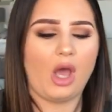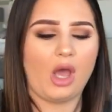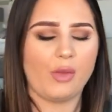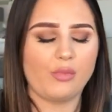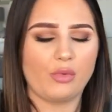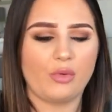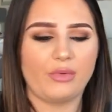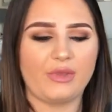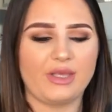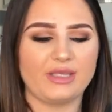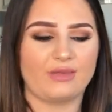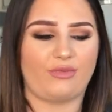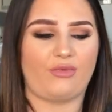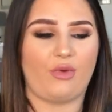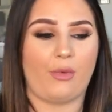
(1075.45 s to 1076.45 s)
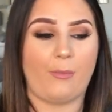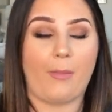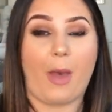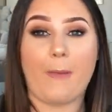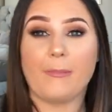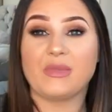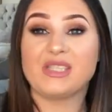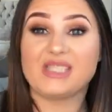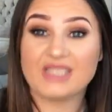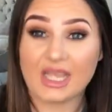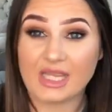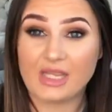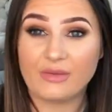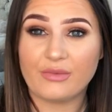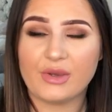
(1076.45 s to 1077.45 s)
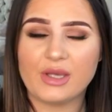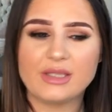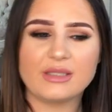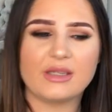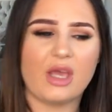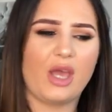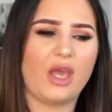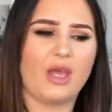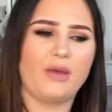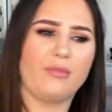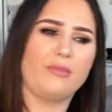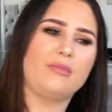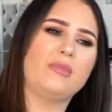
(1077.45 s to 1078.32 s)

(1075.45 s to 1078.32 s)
I brought these from Savers. I